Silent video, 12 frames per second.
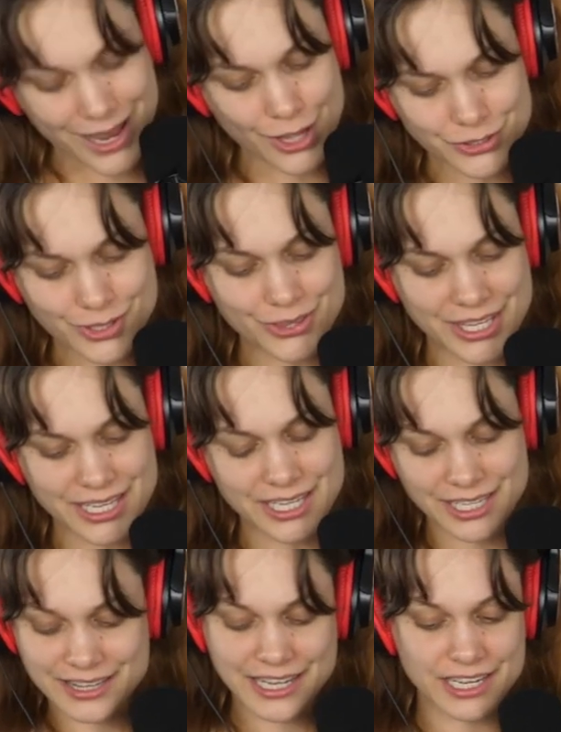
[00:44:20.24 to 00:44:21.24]
I also
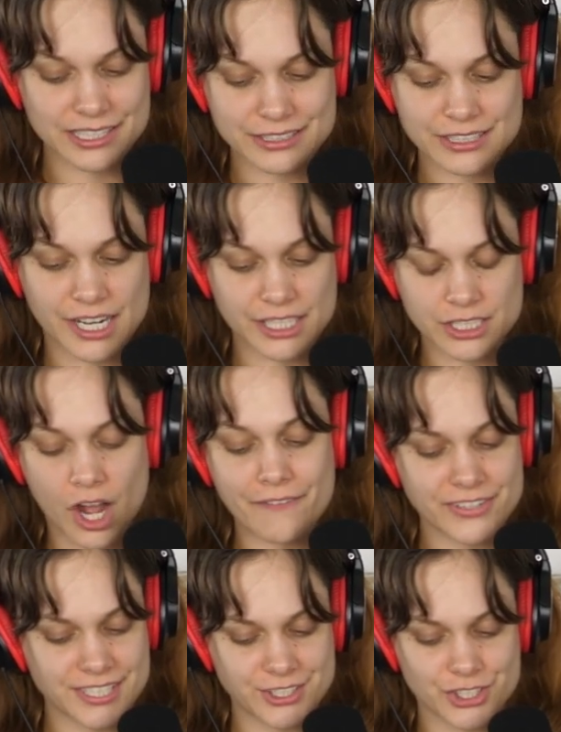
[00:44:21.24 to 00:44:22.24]
think that a, a
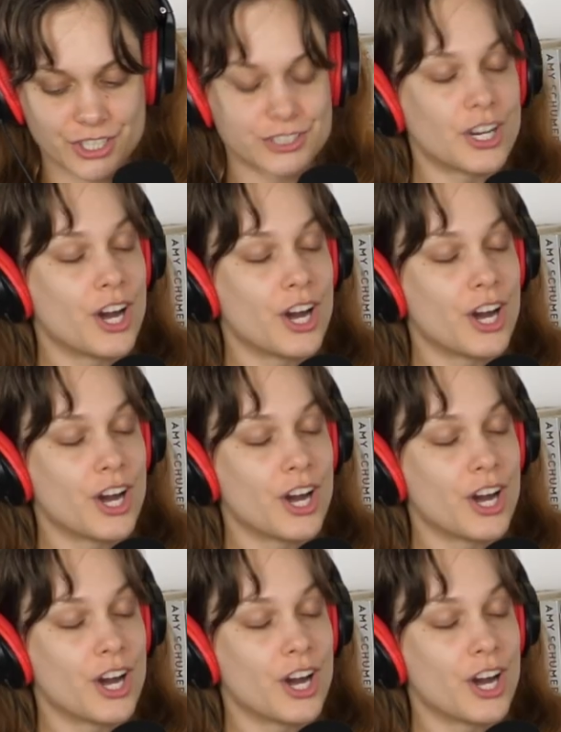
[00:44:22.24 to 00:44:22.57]
conversation